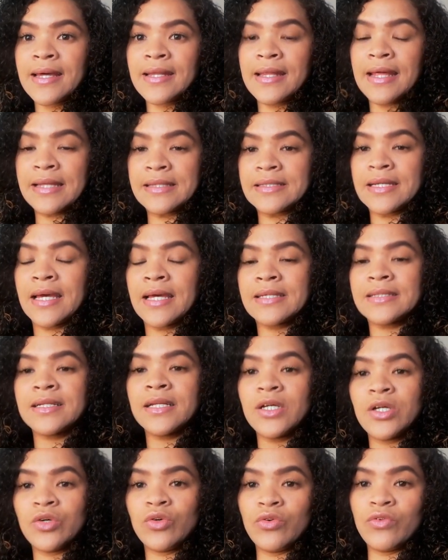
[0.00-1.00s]
that's
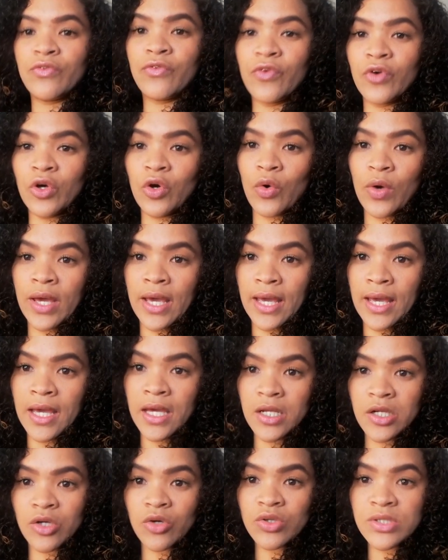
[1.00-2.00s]
actually good for your hair
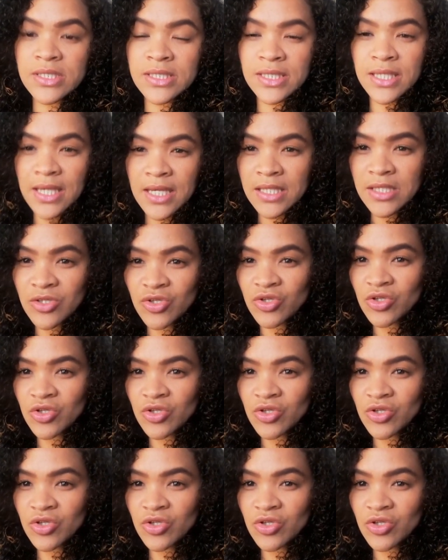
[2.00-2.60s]
and your skin.